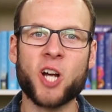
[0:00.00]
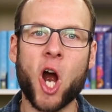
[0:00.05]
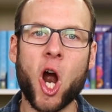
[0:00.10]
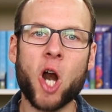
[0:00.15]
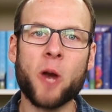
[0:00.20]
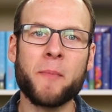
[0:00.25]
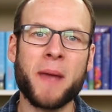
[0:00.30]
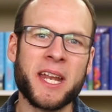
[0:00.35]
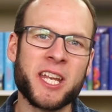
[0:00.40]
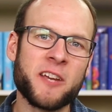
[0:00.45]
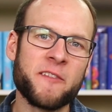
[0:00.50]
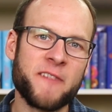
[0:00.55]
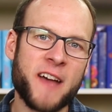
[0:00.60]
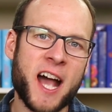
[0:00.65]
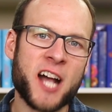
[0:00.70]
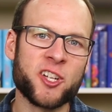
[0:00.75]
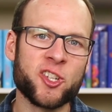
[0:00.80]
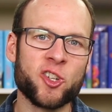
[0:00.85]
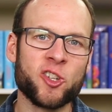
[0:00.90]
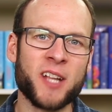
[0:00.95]
a car
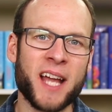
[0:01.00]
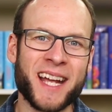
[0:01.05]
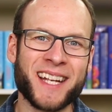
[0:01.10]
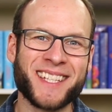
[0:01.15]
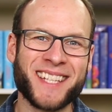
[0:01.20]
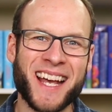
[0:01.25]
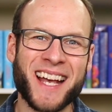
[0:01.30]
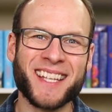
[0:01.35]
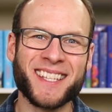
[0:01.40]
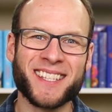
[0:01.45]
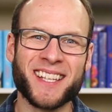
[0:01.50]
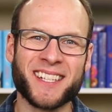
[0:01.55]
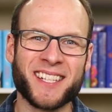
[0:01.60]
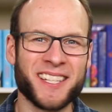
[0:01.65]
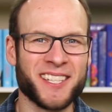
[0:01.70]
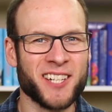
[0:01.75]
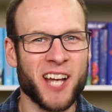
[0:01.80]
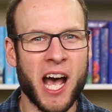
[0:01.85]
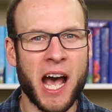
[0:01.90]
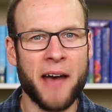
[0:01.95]
manufacturer like Tesla
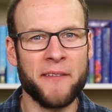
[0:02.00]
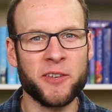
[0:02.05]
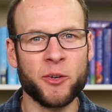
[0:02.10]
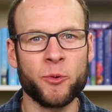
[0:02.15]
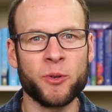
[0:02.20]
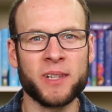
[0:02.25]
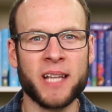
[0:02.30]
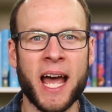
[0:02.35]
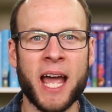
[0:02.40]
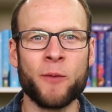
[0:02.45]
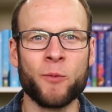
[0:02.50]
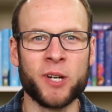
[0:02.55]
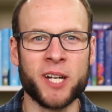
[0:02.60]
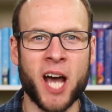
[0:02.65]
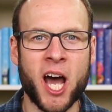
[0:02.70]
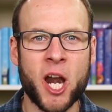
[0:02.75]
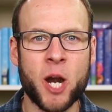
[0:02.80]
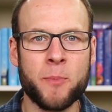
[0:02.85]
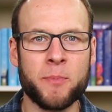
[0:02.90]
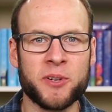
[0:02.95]
does not have to rely
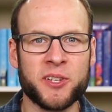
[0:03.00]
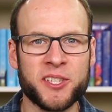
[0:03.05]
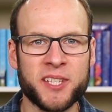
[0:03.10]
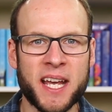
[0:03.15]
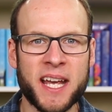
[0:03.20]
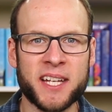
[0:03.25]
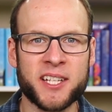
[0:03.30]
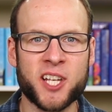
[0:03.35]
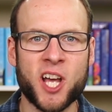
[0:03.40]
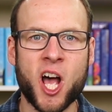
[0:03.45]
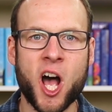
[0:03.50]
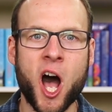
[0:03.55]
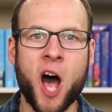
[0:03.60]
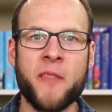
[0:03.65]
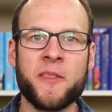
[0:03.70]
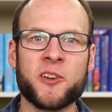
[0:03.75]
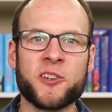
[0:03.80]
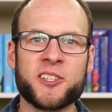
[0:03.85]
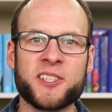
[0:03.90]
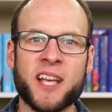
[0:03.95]
100% on
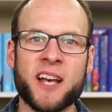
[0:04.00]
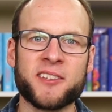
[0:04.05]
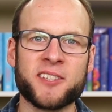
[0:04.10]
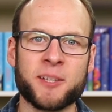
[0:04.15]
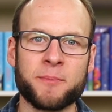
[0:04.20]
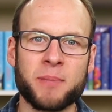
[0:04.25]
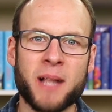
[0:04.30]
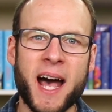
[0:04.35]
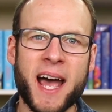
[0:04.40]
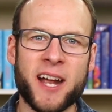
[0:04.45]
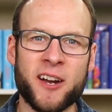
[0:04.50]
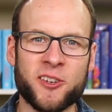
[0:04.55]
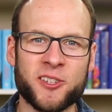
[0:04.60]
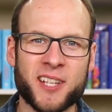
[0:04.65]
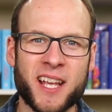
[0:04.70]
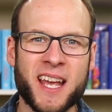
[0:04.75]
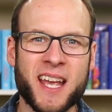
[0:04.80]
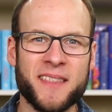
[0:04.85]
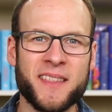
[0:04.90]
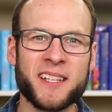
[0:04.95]
their cell
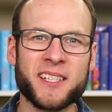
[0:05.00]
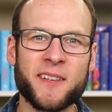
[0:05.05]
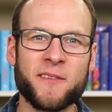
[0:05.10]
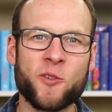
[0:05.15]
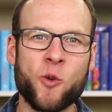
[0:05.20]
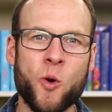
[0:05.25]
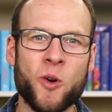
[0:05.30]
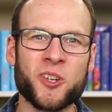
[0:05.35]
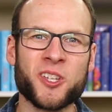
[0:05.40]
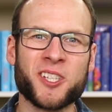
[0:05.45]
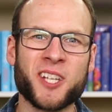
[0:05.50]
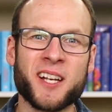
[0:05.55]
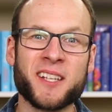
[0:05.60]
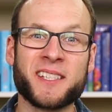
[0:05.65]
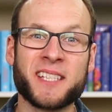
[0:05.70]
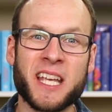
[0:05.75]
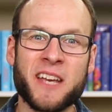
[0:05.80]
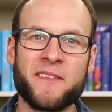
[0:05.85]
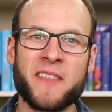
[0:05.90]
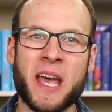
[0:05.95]
suppliers, this of course
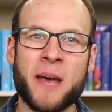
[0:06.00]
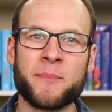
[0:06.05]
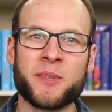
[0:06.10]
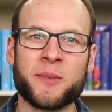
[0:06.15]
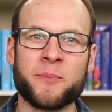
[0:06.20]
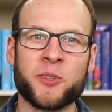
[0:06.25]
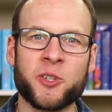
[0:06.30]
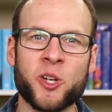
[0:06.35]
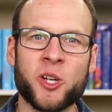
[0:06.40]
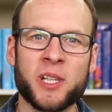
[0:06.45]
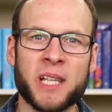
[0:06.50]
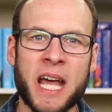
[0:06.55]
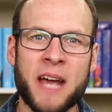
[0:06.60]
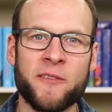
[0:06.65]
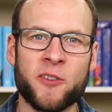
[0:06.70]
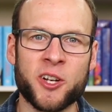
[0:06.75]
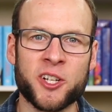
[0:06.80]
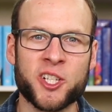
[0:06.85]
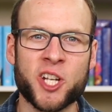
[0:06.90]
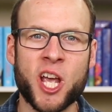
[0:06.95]
does give them some good
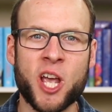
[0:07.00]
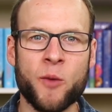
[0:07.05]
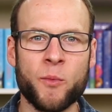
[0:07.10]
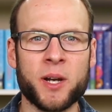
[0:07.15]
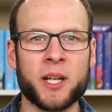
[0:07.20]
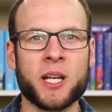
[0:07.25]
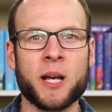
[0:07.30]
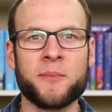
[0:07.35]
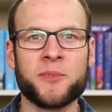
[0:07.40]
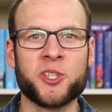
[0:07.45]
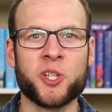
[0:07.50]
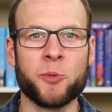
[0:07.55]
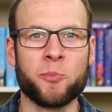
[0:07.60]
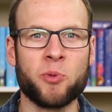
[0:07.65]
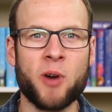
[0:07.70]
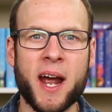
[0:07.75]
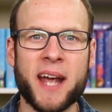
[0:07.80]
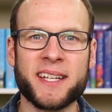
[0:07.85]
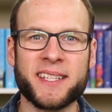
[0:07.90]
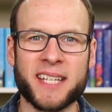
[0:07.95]
leverage when it comes to
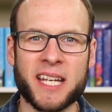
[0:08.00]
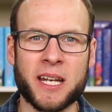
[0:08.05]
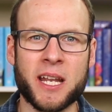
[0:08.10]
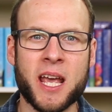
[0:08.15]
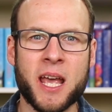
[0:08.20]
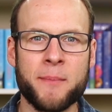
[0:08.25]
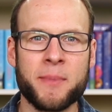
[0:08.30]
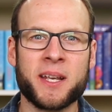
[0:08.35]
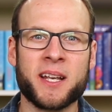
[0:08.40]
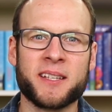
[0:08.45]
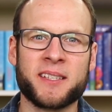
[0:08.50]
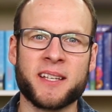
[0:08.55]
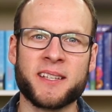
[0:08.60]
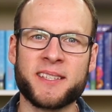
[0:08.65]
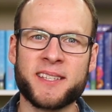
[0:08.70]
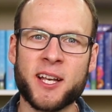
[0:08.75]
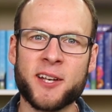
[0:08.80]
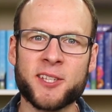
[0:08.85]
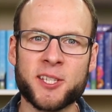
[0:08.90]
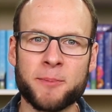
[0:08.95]
pricing, because the
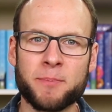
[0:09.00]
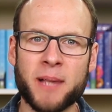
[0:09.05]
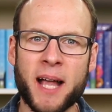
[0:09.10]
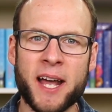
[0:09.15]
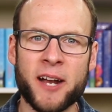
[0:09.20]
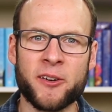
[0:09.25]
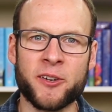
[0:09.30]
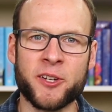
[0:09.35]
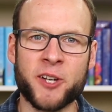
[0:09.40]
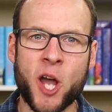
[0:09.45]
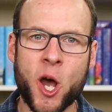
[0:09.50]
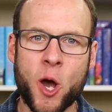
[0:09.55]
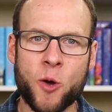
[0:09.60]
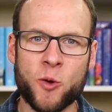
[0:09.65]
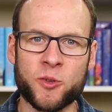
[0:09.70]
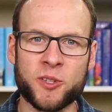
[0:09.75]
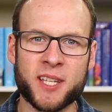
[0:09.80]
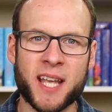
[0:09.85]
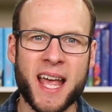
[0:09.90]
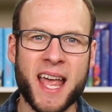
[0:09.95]
cell supplier
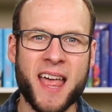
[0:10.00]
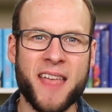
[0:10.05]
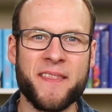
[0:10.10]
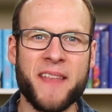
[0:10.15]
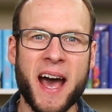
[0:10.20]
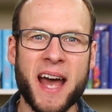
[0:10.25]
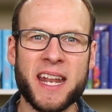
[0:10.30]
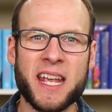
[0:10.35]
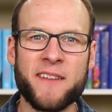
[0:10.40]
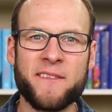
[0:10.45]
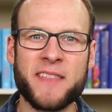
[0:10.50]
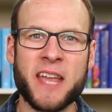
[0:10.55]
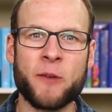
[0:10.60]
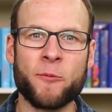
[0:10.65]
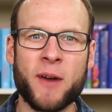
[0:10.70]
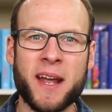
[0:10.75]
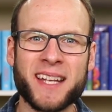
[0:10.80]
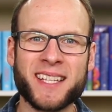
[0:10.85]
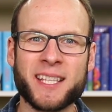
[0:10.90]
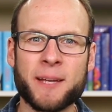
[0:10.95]
knows that if they
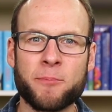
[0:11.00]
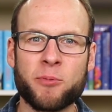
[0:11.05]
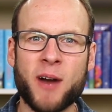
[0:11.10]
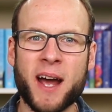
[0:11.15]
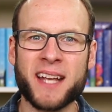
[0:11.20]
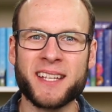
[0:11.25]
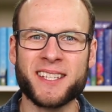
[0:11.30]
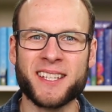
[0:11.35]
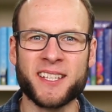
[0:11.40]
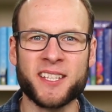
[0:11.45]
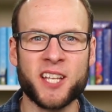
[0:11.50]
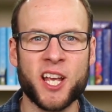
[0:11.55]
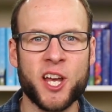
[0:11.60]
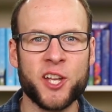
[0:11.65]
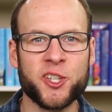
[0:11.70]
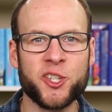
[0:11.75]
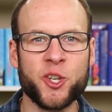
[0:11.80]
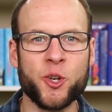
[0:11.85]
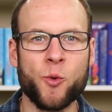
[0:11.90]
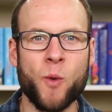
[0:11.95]
raise the prices
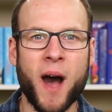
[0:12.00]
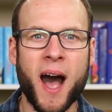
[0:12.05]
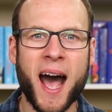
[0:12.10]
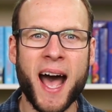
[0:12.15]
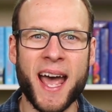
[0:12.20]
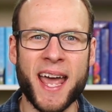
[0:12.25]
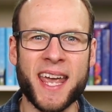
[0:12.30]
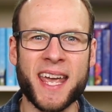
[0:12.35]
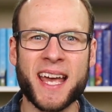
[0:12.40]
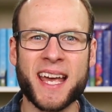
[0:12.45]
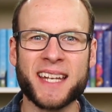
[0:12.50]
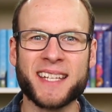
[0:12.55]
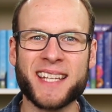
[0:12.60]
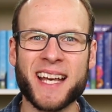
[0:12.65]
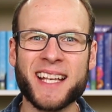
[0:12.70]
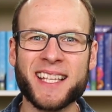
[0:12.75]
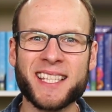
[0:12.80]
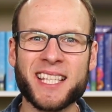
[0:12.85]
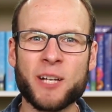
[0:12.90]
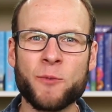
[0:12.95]
too high,
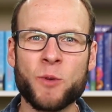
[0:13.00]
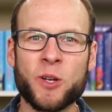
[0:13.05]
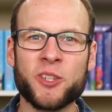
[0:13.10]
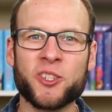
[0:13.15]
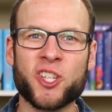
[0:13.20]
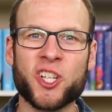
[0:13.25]
Tesla will